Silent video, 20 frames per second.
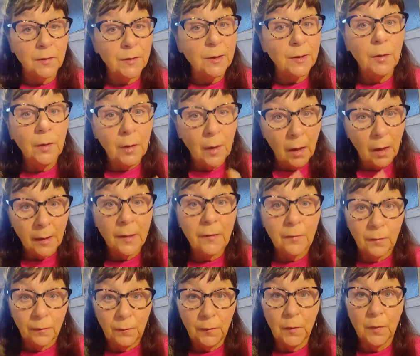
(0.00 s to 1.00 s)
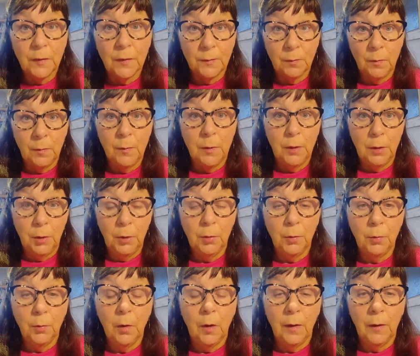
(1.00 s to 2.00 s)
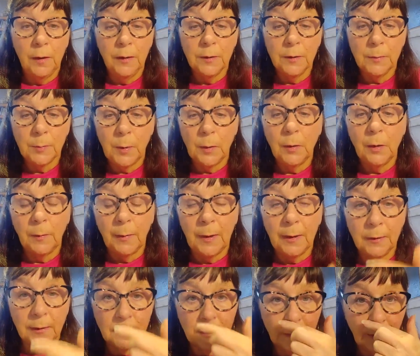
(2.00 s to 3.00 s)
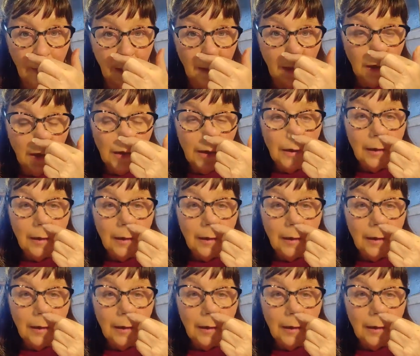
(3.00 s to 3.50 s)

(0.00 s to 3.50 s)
So like the first woman who I spoke about today,